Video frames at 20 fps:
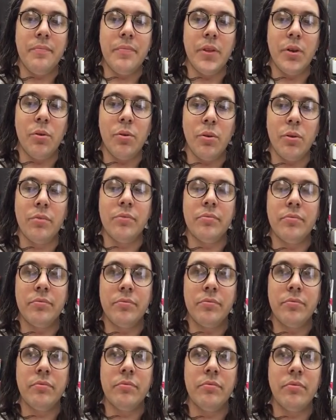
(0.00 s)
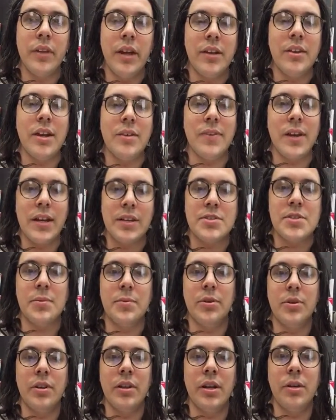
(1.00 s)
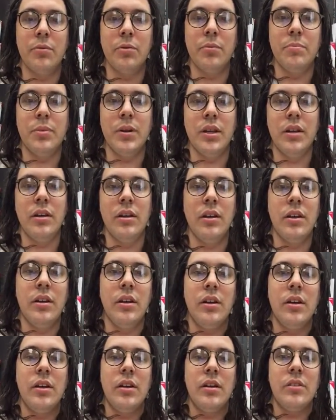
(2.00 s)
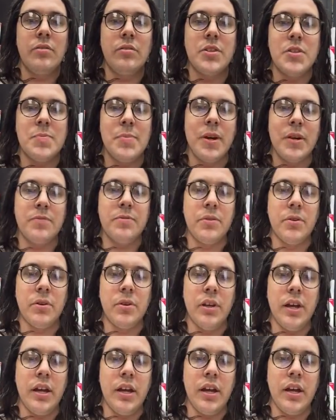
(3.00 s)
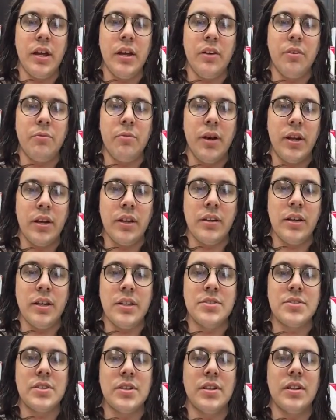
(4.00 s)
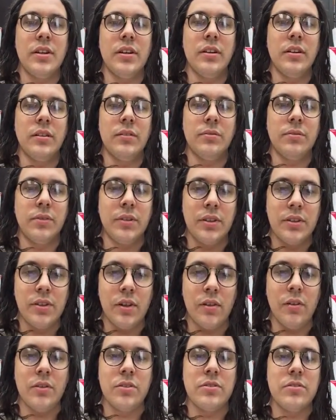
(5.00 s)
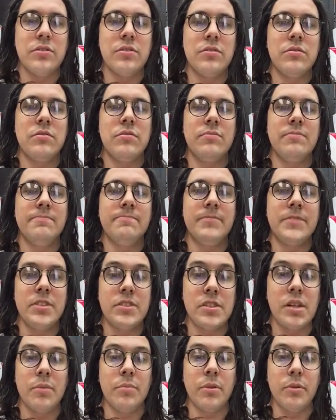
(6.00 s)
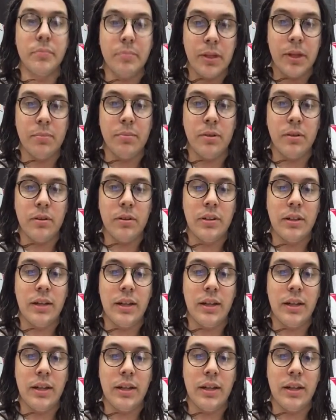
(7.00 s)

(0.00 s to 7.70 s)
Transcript: the whole anti-vax community, would be respectful and recognizing of adult disabled people.